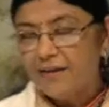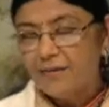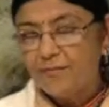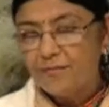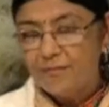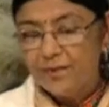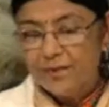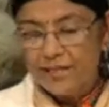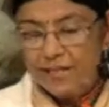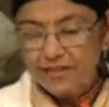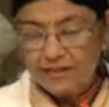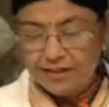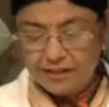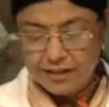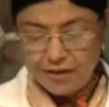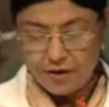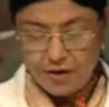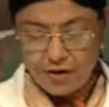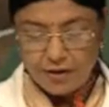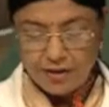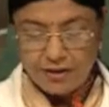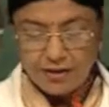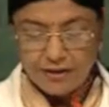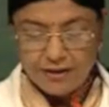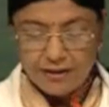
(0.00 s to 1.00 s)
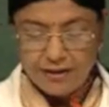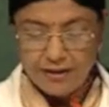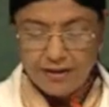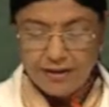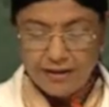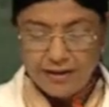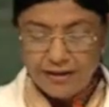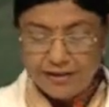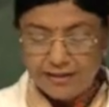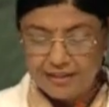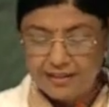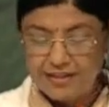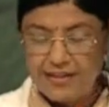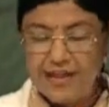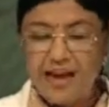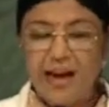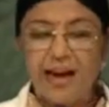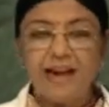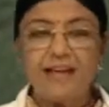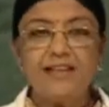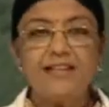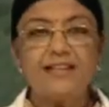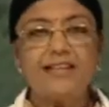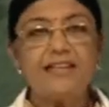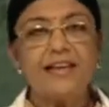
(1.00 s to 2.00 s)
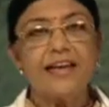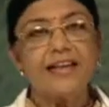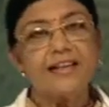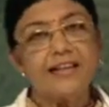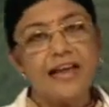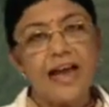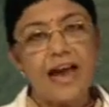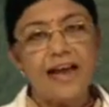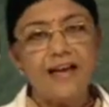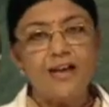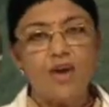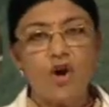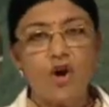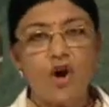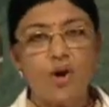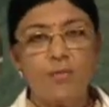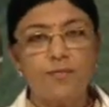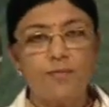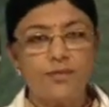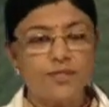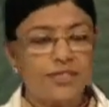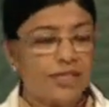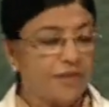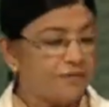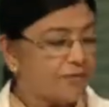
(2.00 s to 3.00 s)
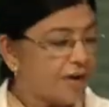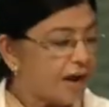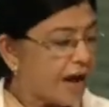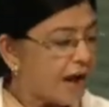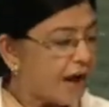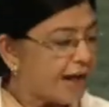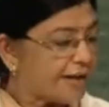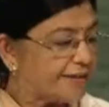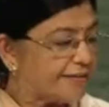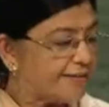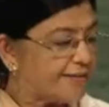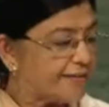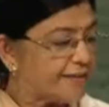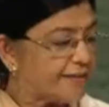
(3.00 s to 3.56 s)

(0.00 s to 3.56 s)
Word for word: place on the slide can and observe either